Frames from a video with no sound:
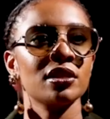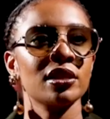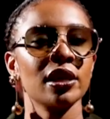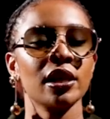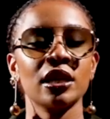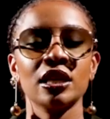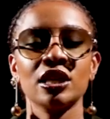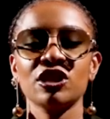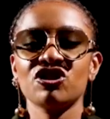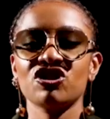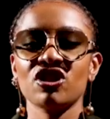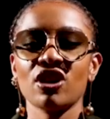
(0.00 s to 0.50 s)

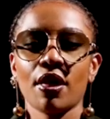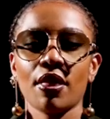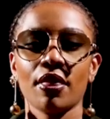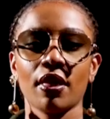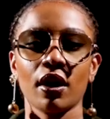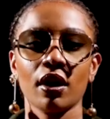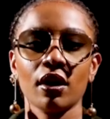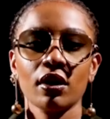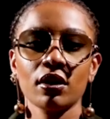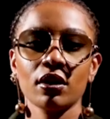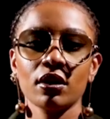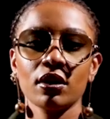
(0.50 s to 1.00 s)
tell each
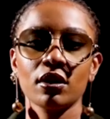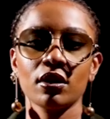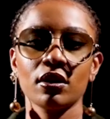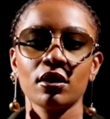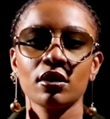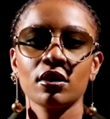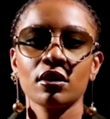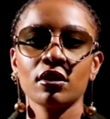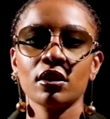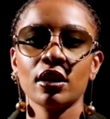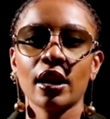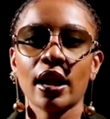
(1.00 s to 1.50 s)
other.
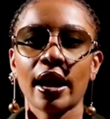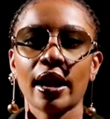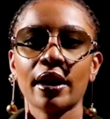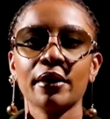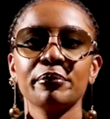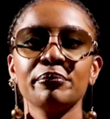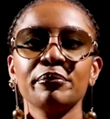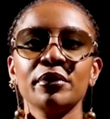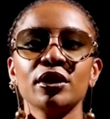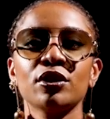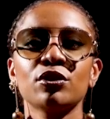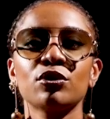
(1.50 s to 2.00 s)
Like,
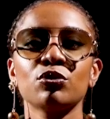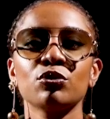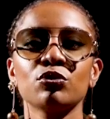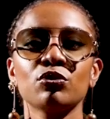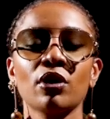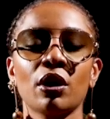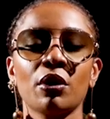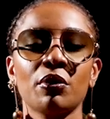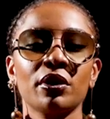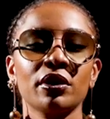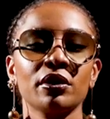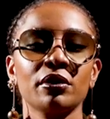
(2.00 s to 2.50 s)
me
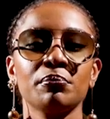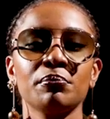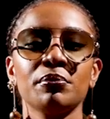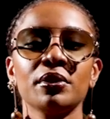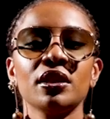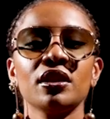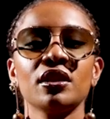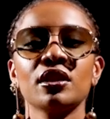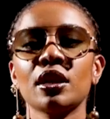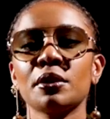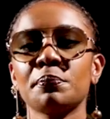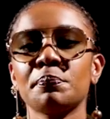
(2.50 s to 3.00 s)
too, I want to
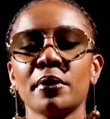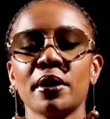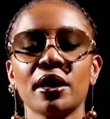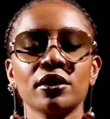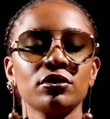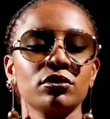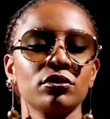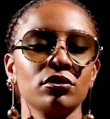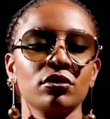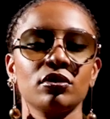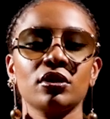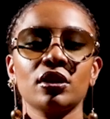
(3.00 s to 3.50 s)
be that
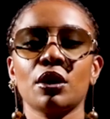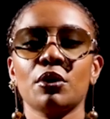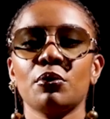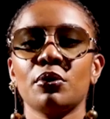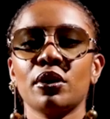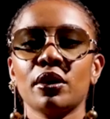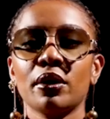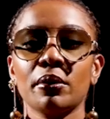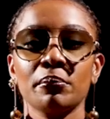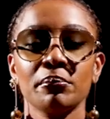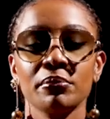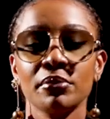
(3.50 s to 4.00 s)
person. I
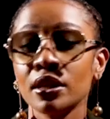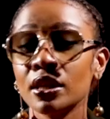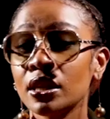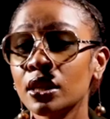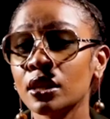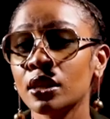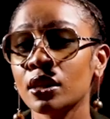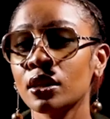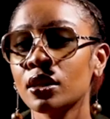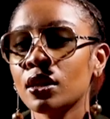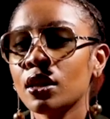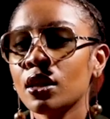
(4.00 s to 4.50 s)
want to
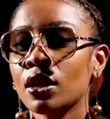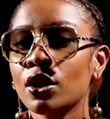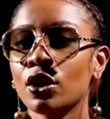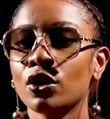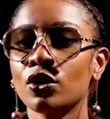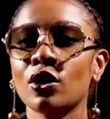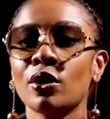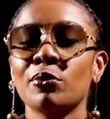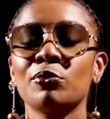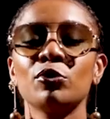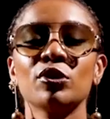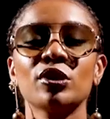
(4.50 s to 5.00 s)
be,
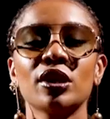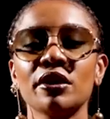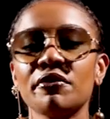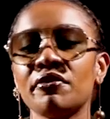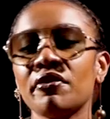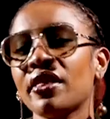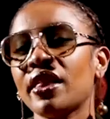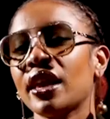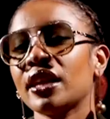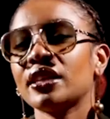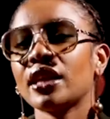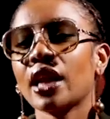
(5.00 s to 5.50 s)
I'm looking
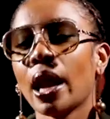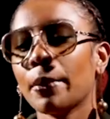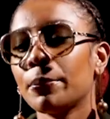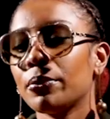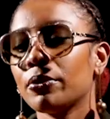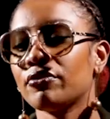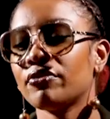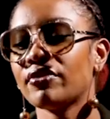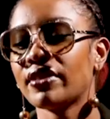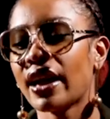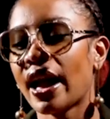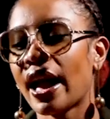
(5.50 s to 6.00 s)
for that type
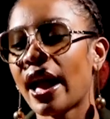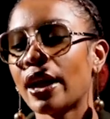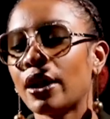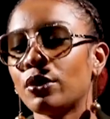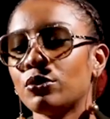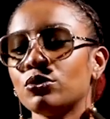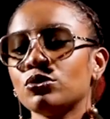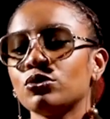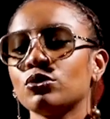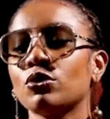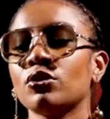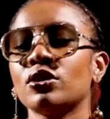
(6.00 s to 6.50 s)
of guy
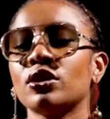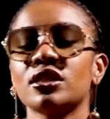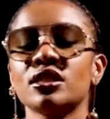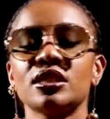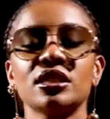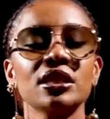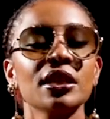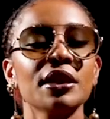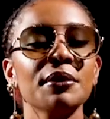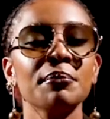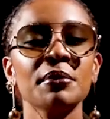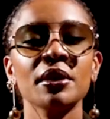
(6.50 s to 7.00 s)
who's going to
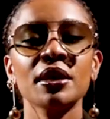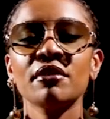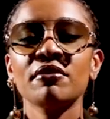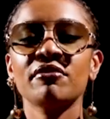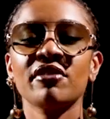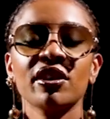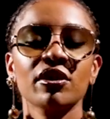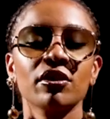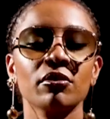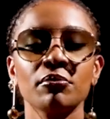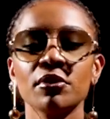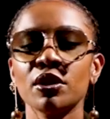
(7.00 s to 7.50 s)
see me,
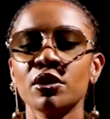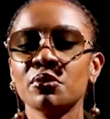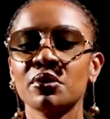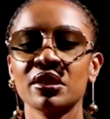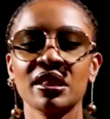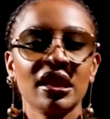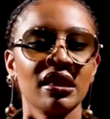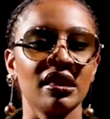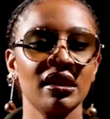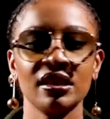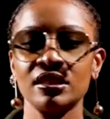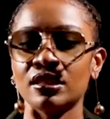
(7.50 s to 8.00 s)
value me, want
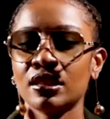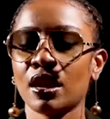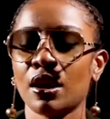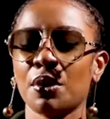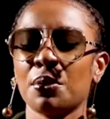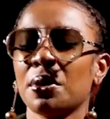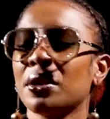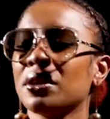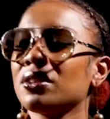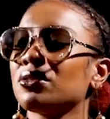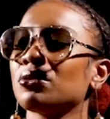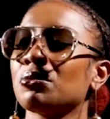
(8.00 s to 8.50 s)
the things that I
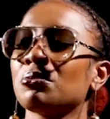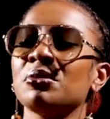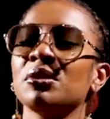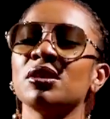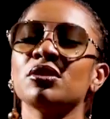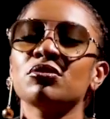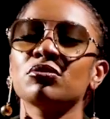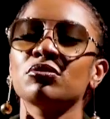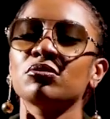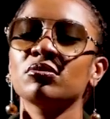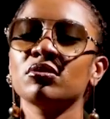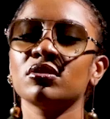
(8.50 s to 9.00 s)
want. So Me
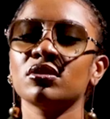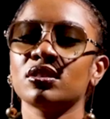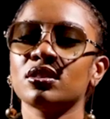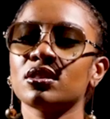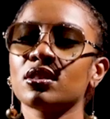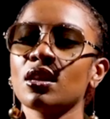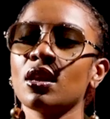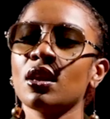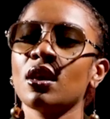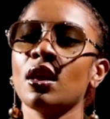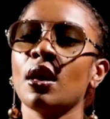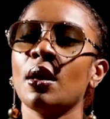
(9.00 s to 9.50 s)
Too
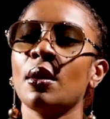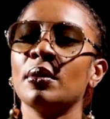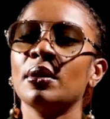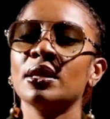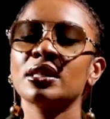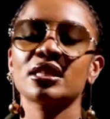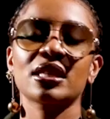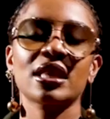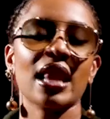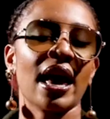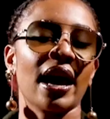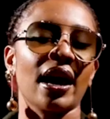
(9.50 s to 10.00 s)

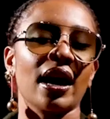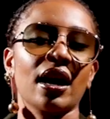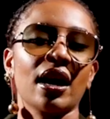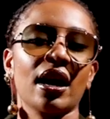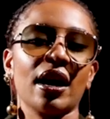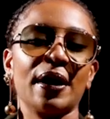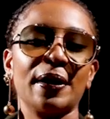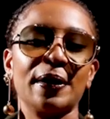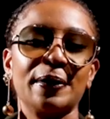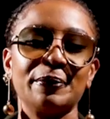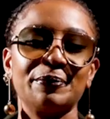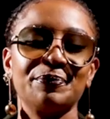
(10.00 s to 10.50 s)
it's like,
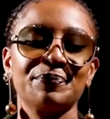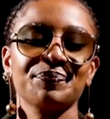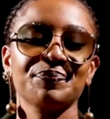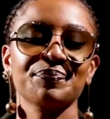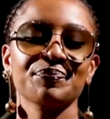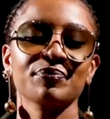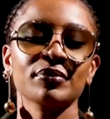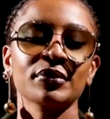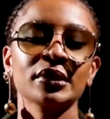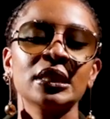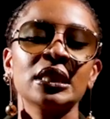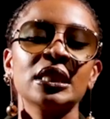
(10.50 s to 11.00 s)

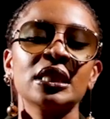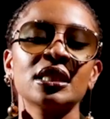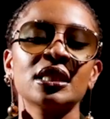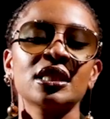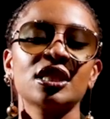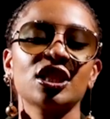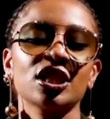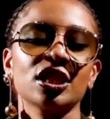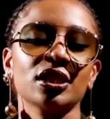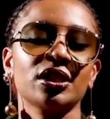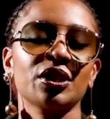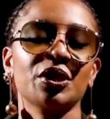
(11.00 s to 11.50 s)

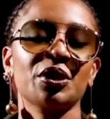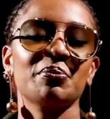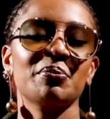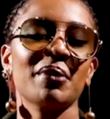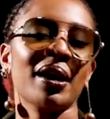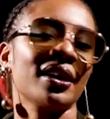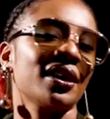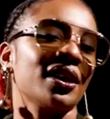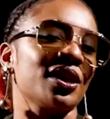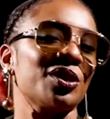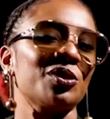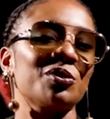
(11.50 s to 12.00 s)
it's just a
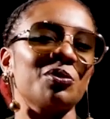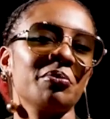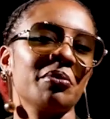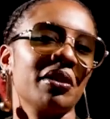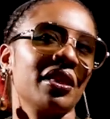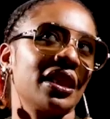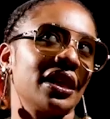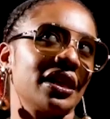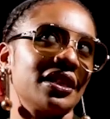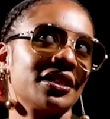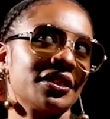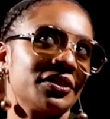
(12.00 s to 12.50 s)
reminder to me
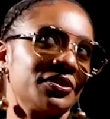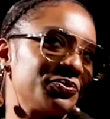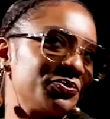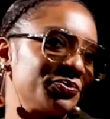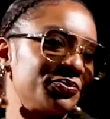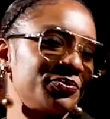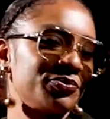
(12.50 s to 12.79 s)
that,